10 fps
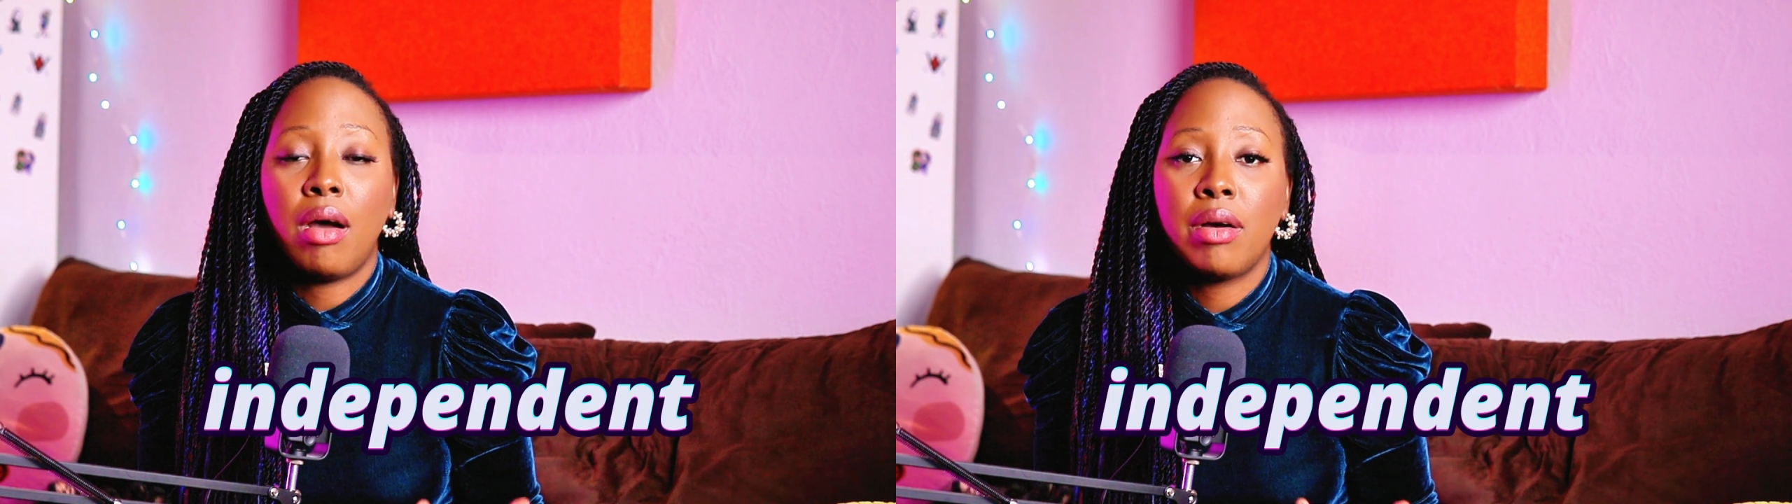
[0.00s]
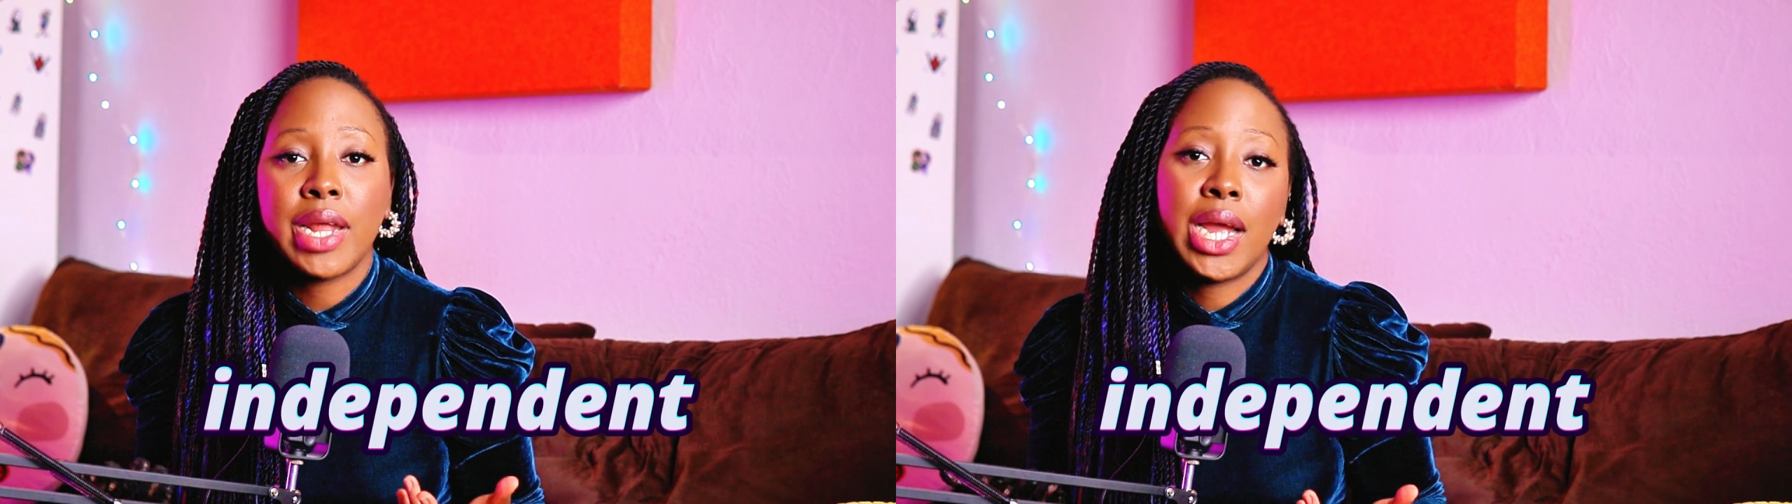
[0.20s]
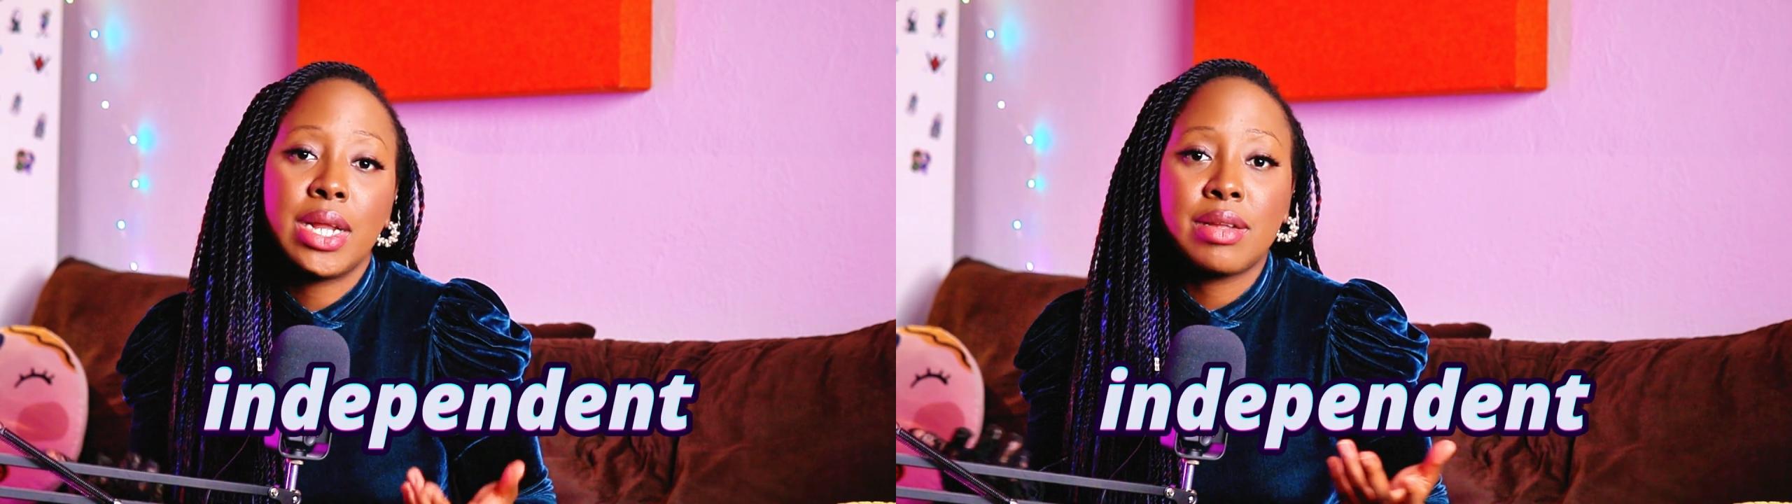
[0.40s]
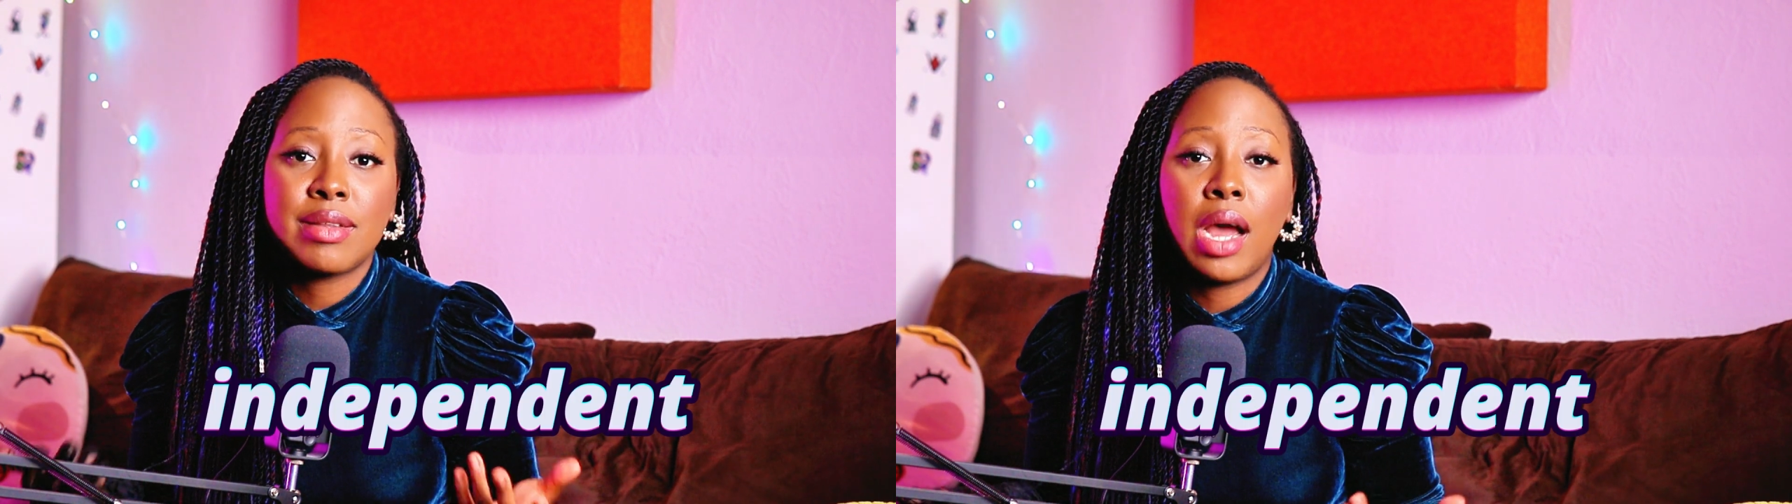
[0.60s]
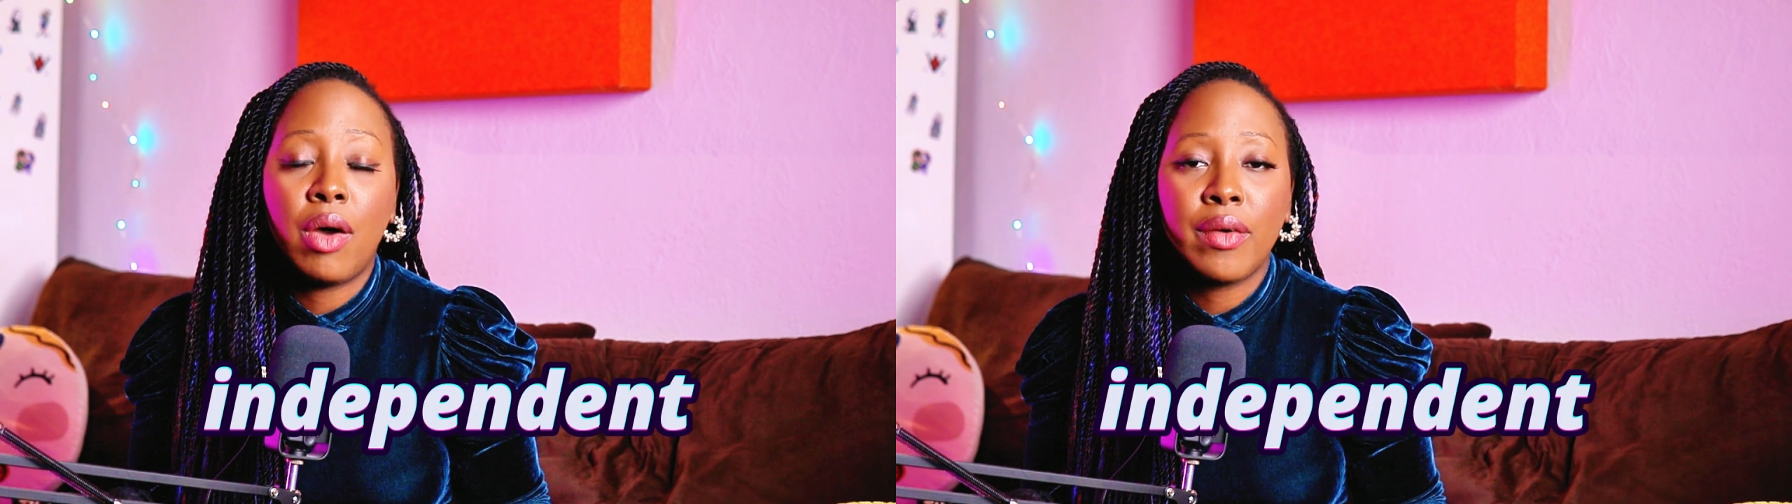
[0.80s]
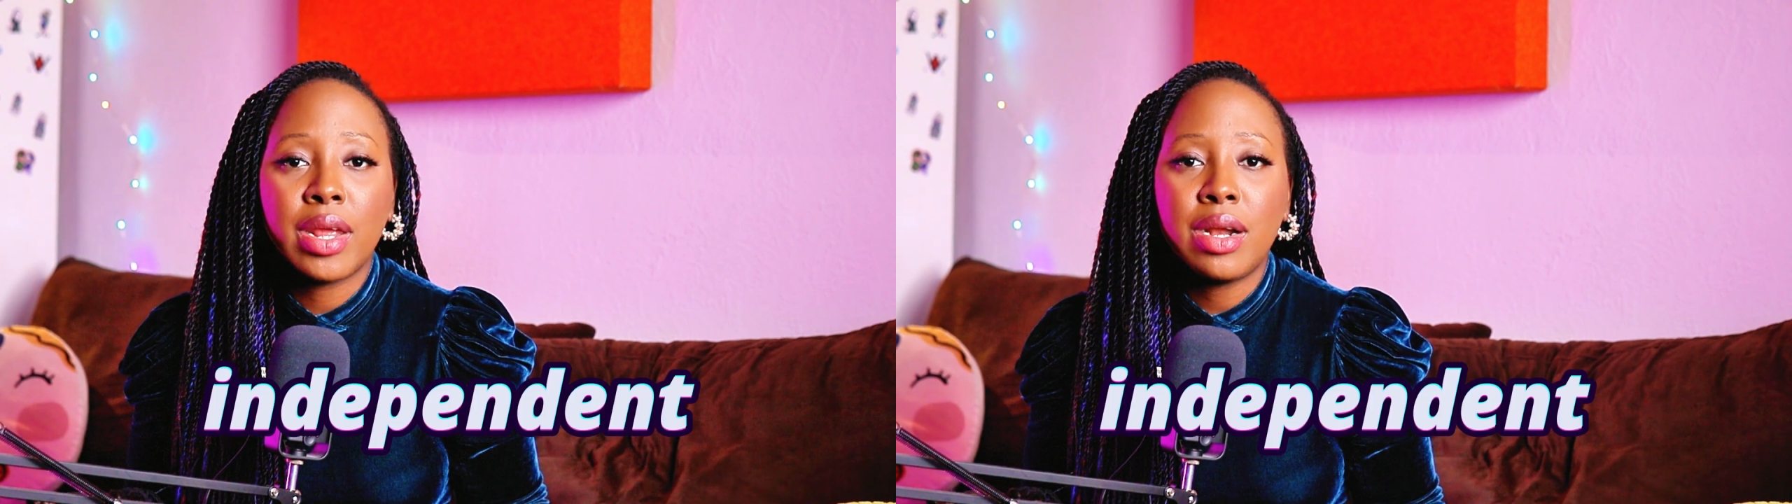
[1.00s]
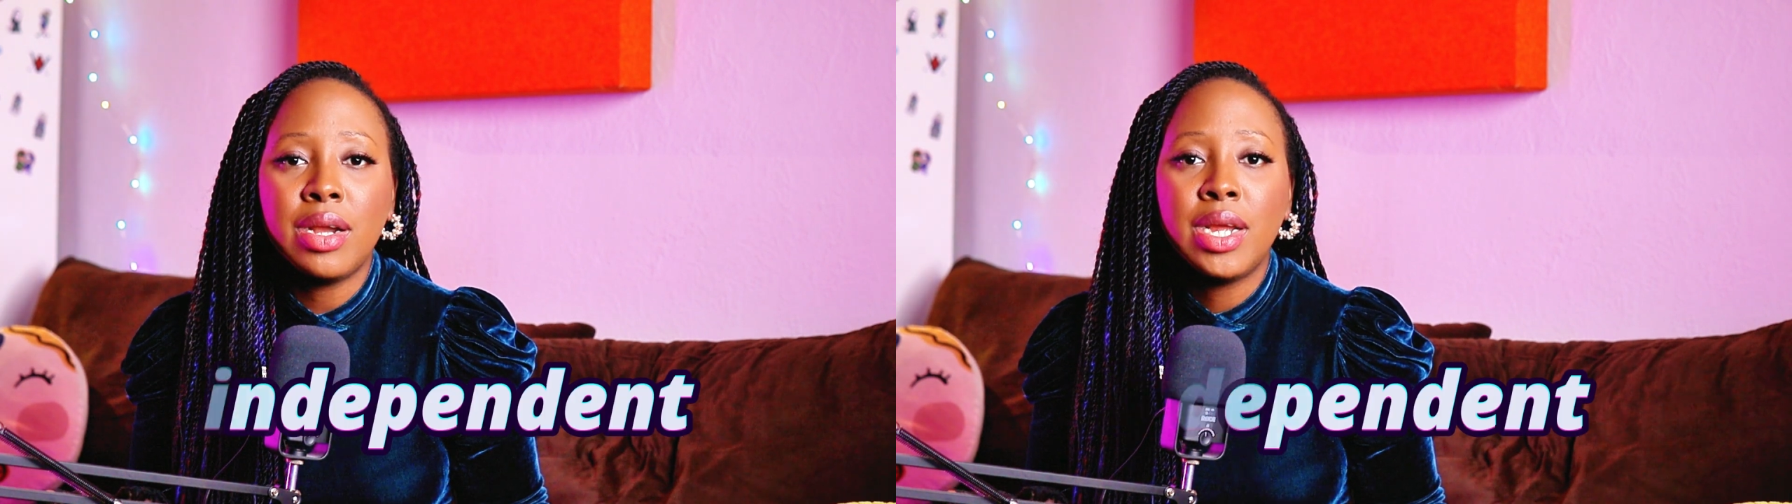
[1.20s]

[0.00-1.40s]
own ideas out there